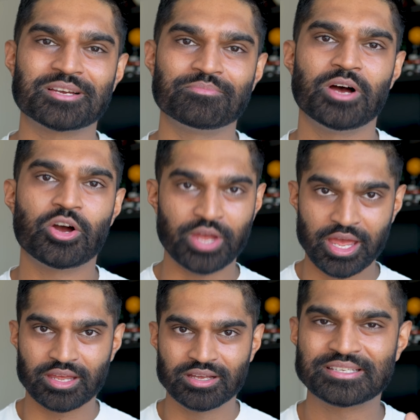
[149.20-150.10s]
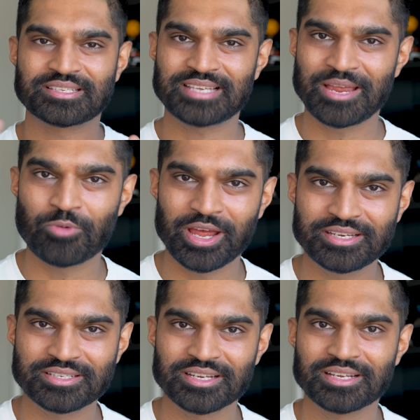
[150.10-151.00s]
them, okay, same
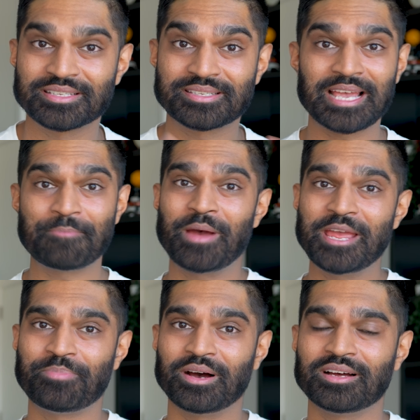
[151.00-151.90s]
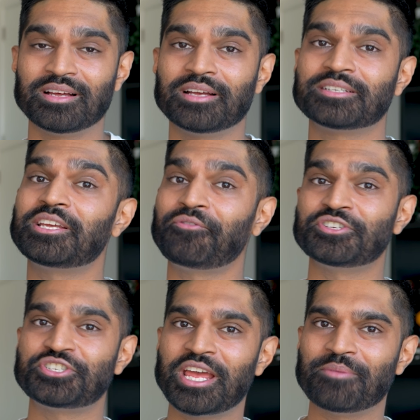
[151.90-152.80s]
weight, same paper,
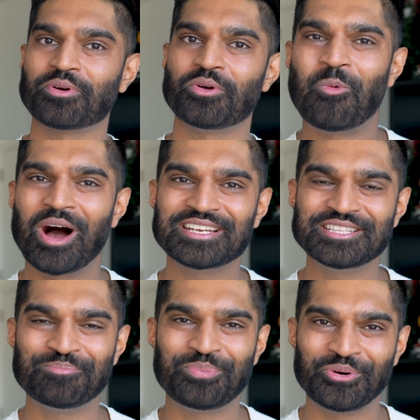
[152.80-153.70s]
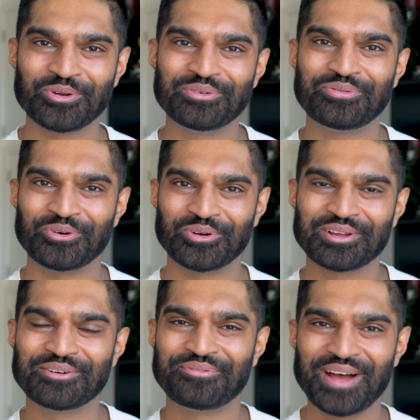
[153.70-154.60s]
different shape. Why did the ball
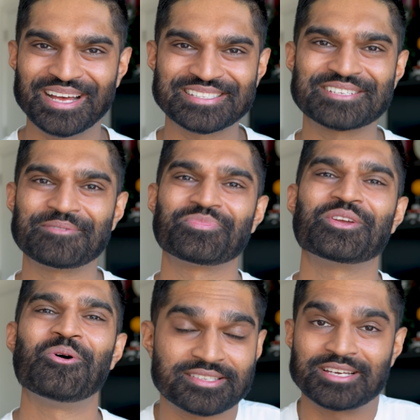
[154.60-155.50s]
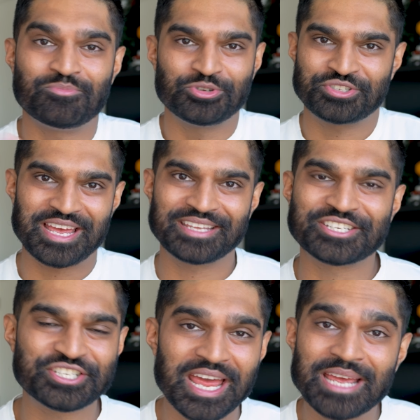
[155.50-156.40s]
fall first? Some will say the
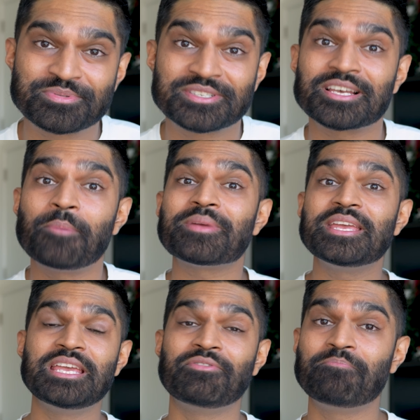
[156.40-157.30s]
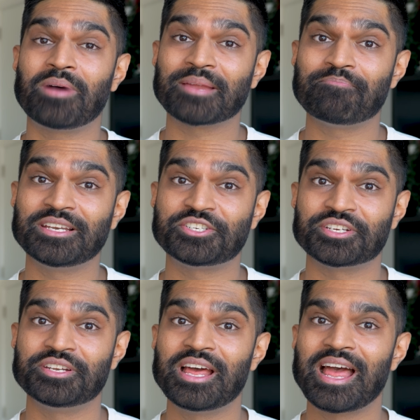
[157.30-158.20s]
shape, some even might
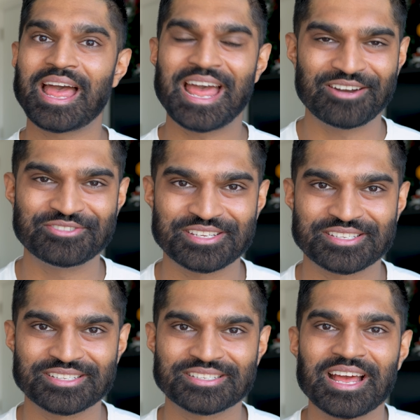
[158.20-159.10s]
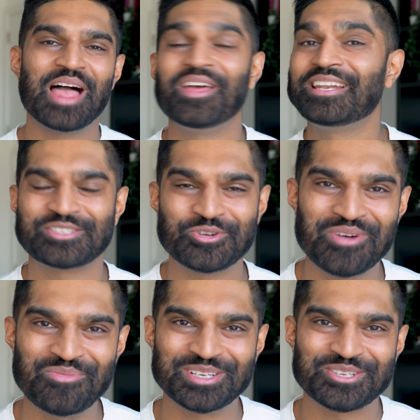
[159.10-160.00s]
mention air resistance. And then it's your
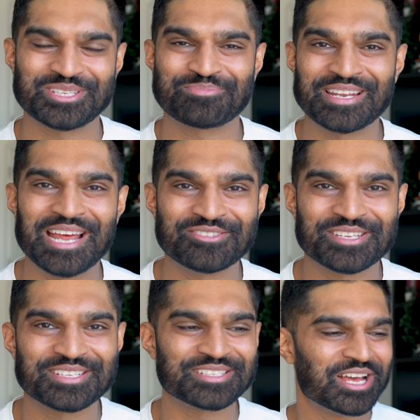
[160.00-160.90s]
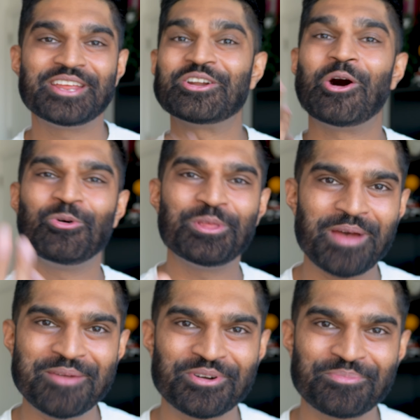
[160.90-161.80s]
moment to explain air resistance. And you can hold the
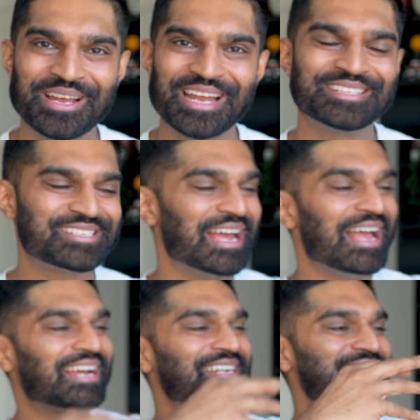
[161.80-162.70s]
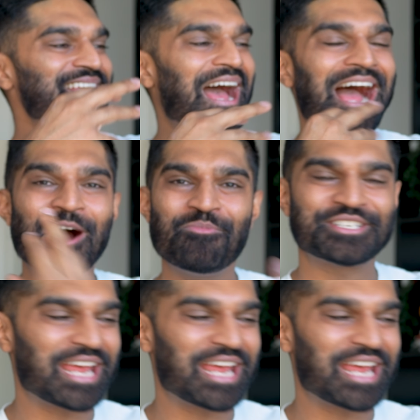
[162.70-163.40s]
paper up again and say, can you see how much